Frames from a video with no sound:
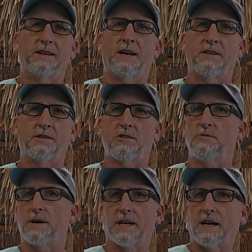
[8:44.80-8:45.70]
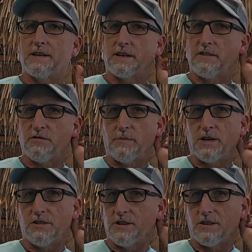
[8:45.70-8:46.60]
include my contact
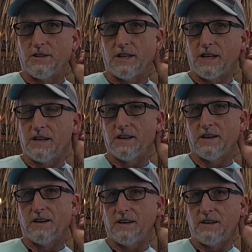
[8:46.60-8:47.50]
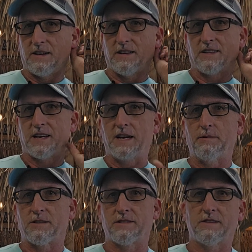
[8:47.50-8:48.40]
information and a link in the
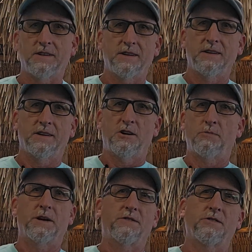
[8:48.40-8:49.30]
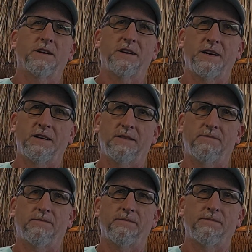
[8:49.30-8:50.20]
comments. Hope you have a great day.
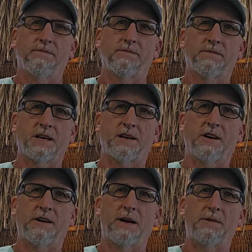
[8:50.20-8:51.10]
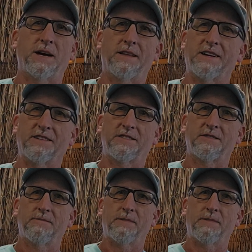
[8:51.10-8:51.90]
Take care. Happy holidays.